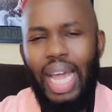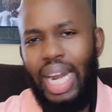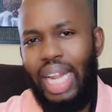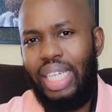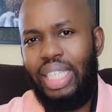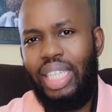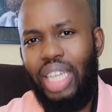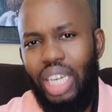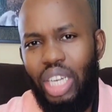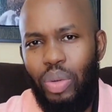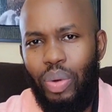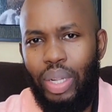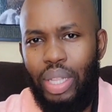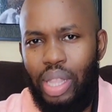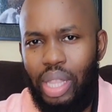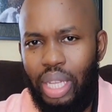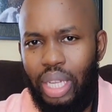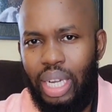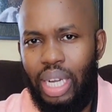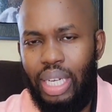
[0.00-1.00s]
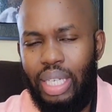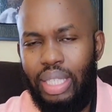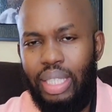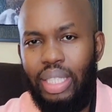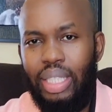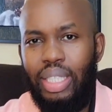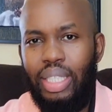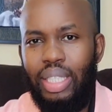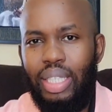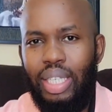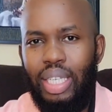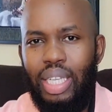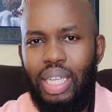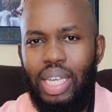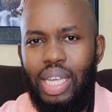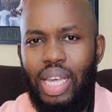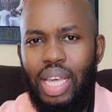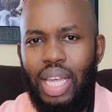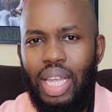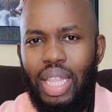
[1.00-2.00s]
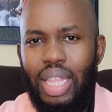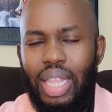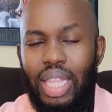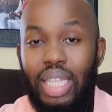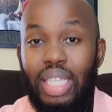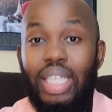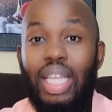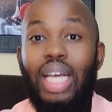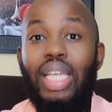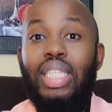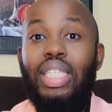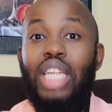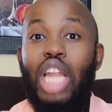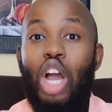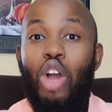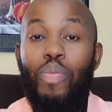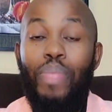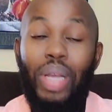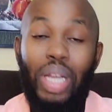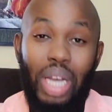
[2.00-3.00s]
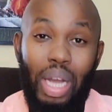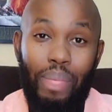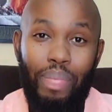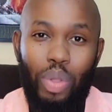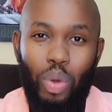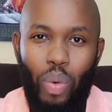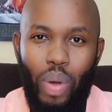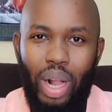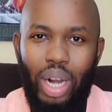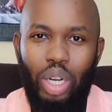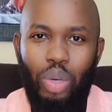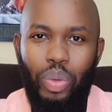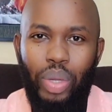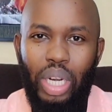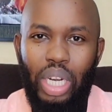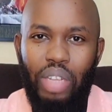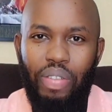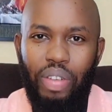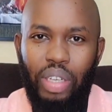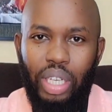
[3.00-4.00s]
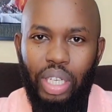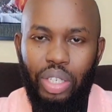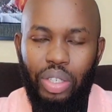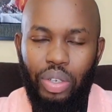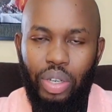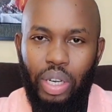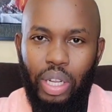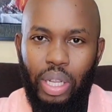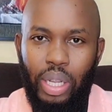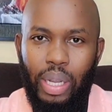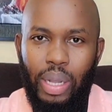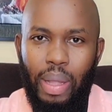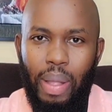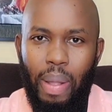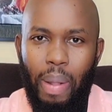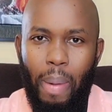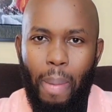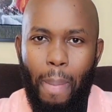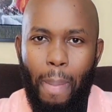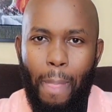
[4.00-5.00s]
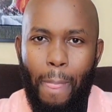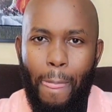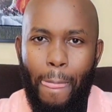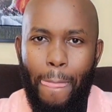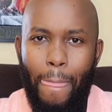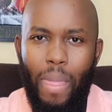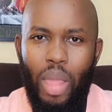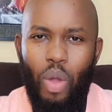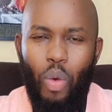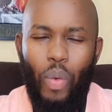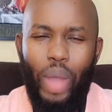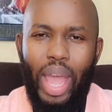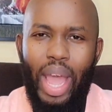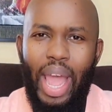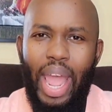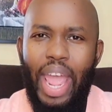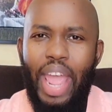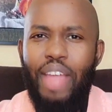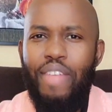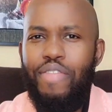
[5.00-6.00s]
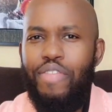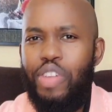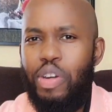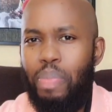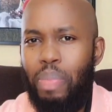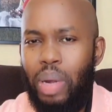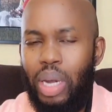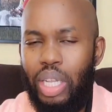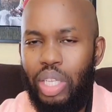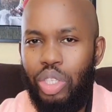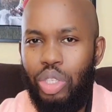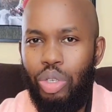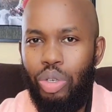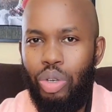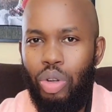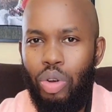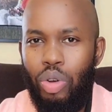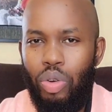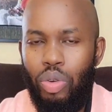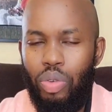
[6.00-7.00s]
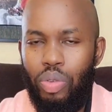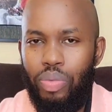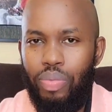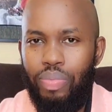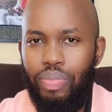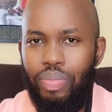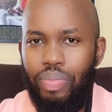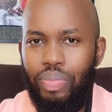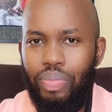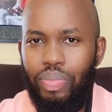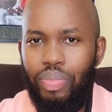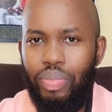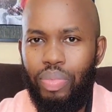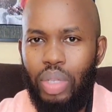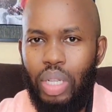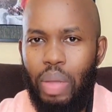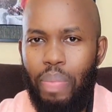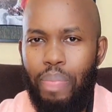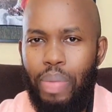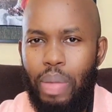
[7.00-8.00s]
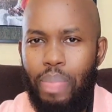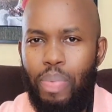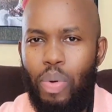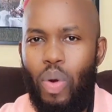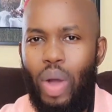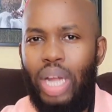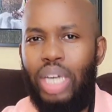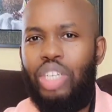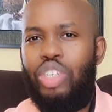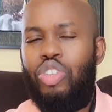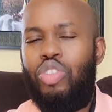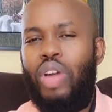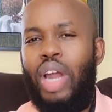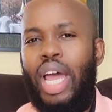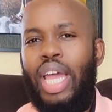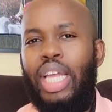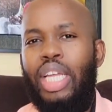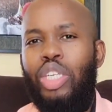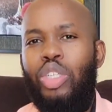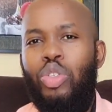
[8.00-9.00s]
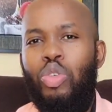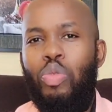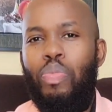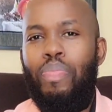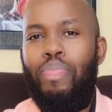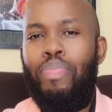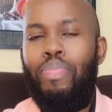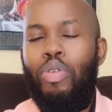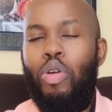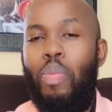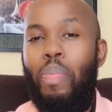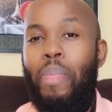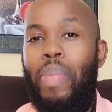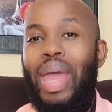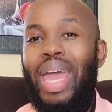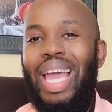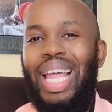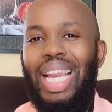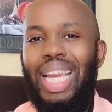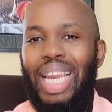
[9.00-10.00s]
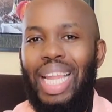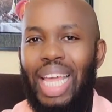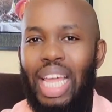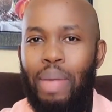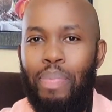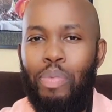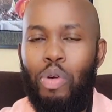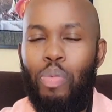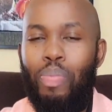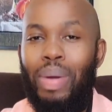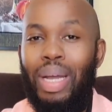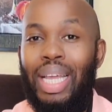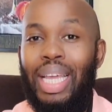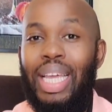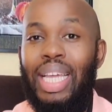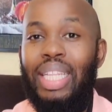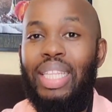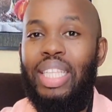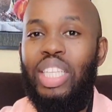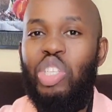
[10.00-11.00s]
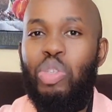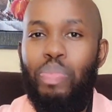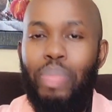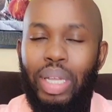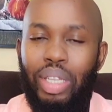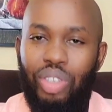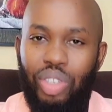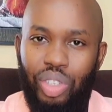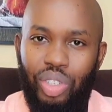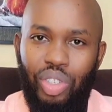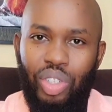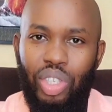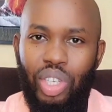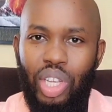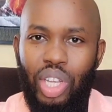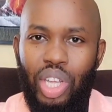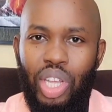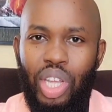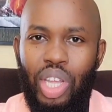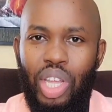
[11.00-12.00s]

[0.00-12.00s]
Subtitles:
And I'll tell you one thing, guys. This has now become the world we are living in today, where every place you go, people are trying to propel and propagate this message